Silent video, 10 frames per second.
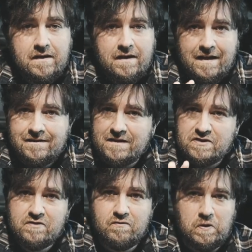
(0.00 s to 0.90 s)
has
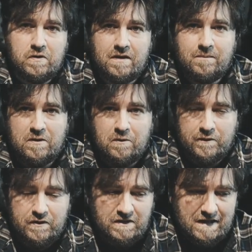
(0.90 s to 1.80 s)
actually grown on me
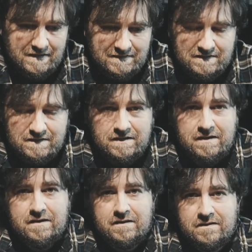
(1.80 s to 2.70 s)
over the last
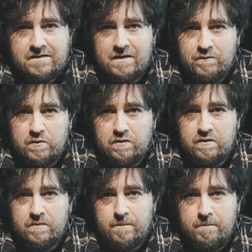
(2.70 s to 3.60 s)

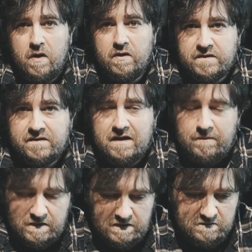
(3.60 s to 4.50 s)
several months that
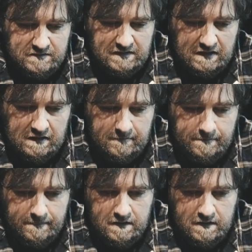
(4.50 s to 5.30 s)
I've been using it.